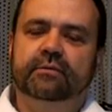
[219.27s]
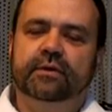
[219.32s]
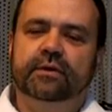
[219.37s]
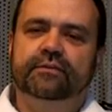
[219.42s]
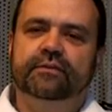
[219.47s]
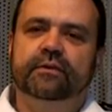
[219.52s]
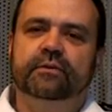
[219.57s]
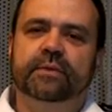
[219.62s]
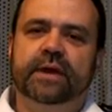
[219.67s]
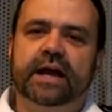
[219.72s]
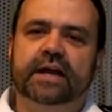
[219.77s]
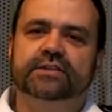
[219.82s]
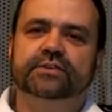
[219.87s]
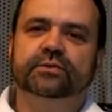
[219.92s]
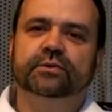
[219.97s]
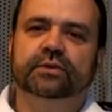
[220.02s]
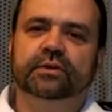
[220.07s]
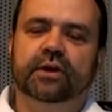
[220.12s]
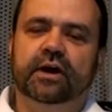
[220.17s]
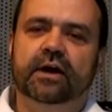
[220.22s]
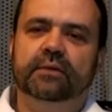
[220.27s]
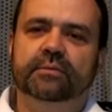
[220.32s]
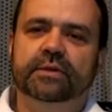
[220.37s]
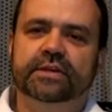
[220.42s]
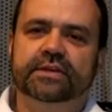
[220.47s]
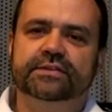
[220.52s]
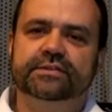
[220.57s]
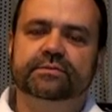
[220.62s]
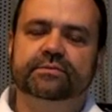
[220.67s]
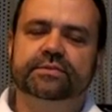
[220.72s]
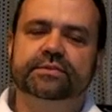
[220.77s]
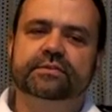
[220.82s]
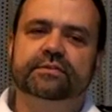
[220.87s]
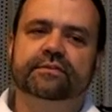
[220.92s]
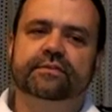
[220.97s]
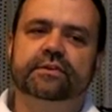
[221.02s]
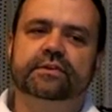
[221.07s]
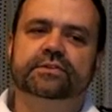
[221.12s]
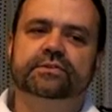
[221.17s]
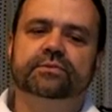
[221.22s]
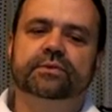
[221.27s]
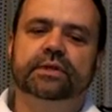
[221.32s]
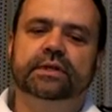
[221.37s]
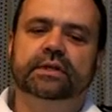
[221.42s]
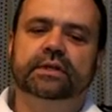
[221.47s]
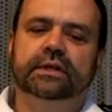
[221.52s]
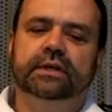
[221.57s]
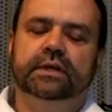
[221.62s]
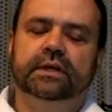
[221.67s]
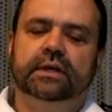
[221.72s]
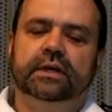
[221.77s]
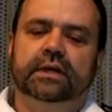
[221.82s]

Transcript: I refer back to a lot because it was the first one.